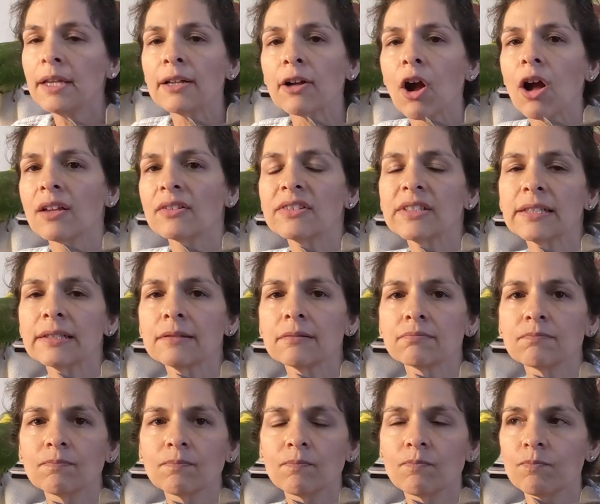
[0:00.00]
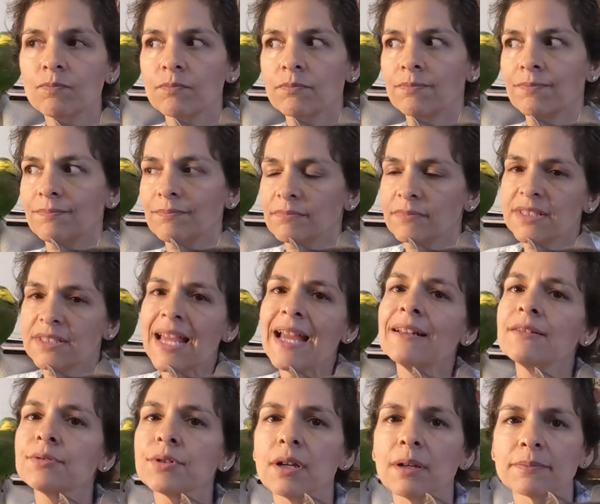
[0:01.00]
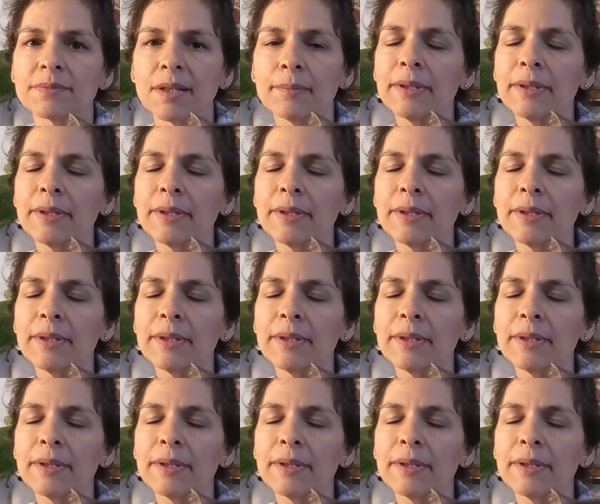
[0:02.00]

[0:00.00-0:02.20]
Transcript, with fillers: causing tantrums.